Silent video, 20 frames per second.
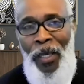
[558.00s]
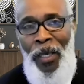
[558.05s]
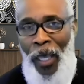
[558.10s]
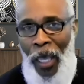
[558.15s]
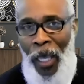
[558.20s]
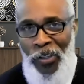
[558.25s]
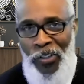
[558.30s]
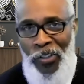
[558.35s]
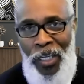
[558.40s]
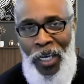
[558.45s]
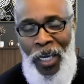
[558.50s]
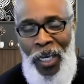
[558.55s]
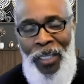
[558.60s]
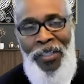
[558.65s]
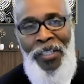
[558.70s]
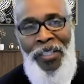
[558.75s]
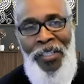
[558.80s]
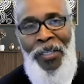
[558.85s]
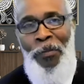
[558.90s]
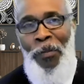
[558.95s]

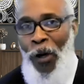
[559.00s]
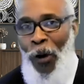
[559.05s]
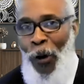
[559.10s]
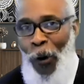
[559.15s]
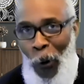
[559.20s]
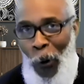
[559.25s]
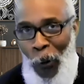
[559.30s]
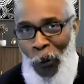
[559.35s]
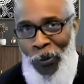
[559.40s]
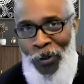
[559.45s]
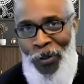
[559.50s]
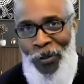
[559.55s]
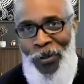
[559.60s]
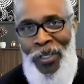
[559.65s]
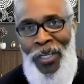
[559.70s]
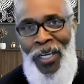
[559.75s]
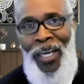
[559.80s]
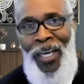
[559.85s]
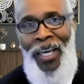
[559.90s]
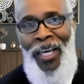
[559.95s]
educate them, hold their
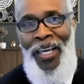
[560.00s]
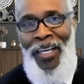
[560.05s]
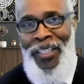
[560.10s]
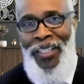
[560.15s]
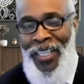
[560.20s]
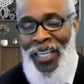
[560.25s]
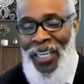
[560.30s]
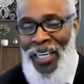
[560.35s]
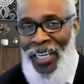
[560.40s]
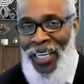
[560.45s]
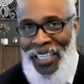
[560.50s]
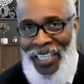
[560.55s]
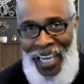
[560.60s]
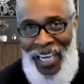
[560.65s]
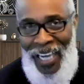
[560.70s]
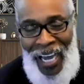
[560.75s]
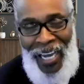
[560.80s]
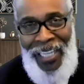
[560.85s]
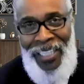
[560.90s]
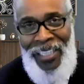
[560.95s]
hand,
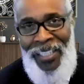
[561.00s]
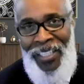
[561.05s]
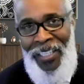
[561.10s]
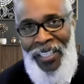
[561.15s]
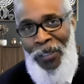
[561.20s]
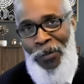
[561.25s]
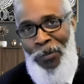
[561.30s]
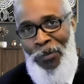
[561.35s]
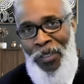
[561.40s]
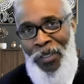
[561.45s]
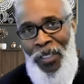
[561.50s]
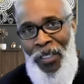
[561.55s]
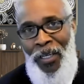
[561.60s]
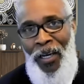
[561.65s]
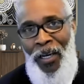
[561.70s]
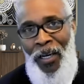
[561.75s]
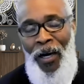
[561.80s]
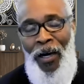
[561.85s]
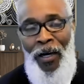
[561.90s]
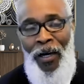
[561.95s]
guide them
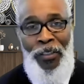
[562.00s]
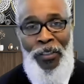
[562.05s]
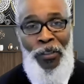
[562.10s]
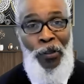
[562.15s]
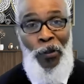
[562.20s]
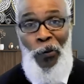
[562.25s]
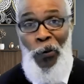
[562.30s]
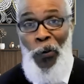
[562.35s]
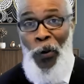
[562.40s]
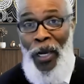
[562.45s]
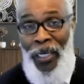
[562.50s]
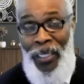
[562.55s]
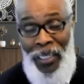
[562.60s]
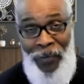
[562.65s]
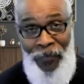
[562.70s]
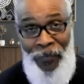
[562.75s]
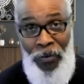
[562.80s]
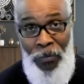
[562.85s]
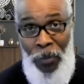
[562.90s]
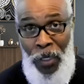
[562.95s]
to the right
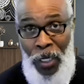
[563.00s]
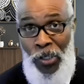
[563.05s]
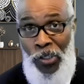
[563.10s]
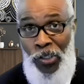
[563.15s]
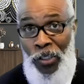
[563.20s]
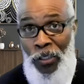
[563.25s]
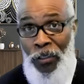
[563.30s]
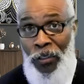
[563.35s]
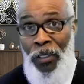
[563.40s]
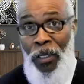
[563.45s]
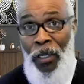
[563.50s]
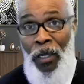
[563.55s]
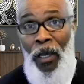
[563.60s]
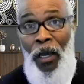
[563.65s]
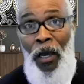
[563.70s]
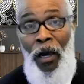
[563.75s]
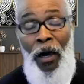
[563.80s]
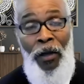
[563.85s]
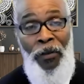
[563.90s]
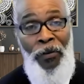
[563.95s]
information,
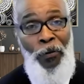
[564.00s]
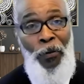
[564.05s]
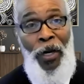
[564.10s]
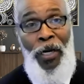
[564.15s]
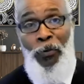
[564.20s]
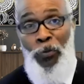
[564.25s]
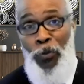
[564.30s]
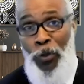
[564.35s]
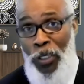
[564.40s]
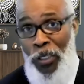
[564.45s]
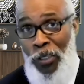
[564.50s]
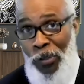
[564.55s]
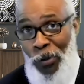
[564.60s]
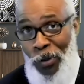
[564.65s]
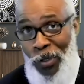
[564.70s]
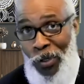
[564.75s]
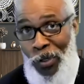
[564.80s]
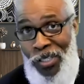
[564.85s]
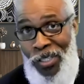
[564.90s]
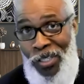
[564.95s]
the right
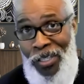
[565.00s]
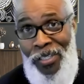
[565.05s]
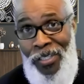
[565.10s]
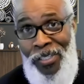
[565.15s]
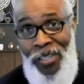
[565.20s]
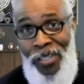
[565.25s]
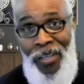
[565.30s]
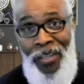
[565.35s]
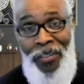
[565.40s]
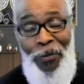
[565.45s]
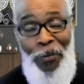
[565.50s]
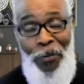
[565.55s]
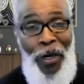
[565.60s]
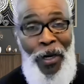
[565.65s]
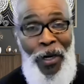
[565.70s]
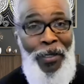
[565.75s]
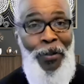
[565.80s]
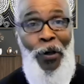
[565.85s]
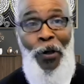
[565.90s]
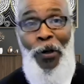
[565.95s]
resources, the
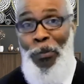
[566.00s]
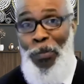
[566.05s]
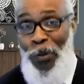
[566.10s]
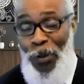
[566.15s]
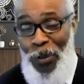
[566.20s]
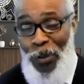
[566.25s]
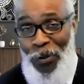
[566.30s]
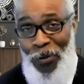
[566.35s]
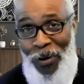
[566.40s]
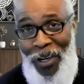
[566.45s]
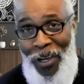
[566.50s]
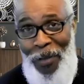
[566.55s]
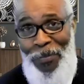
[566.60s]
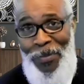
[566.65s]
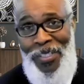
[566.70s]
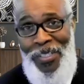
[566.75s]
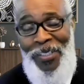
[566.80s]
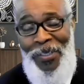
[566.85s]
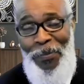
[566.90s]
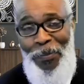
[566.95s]
right loan
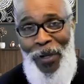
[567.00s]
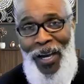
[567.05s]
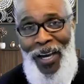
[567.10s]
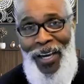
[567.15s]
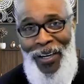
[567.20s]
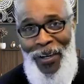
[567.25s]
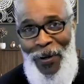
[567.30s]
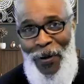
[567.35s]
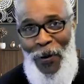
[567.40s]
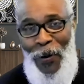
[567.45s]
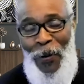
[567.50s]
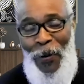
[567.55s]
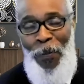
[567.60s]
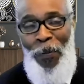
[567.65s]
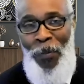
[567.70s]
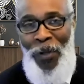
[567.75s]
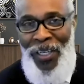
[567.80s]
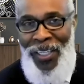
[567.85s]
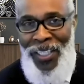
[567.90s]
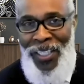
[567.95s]
programs to buy a
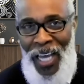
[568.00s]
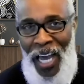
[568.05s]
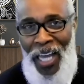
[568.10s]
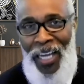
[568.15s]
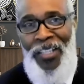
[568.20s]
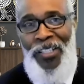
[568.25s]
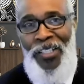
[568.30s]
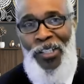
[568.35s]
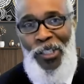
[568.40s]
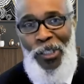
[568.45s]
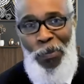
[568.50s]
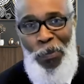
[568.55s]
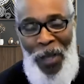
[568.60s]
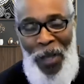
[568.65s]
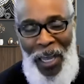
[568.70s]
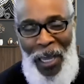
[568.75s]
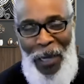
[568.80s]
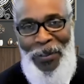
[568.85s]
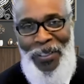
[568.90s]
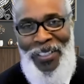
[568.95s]
home. Knowledge is
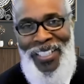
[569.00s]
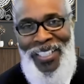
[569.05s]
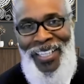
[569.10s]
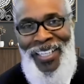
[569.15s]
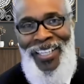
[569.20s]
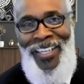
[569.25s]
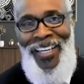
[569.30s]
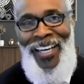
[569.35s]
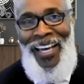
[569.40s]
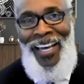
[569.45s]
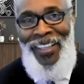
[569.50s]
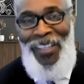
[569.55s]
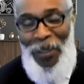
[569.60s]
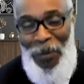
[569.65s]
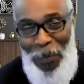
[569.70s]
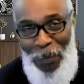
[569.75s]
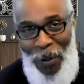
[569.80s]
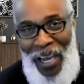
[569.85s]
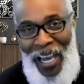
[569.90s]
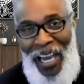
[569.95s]
power, and the
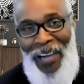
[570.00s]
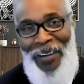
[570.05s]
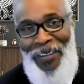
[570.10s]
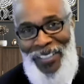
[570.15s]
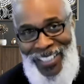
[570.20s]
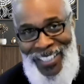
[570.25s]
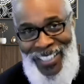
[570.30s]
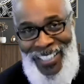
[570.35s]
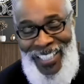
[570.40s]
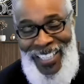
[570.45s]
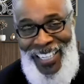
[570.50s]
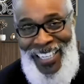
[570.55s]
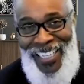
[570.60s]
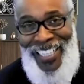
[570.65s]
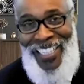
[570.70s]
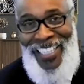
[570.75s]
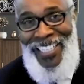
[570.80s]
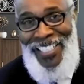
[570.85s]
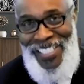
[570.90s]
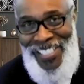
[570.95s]
power
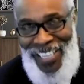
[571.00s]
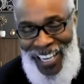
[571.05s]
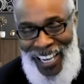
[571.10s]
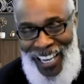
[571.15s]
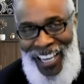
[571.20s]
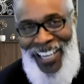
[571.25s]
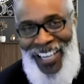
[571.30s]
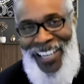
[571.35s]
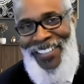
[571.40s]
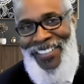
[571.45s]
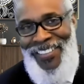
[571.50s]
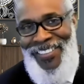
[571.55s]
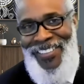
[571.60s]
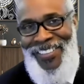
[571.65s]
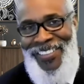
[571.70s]
is now.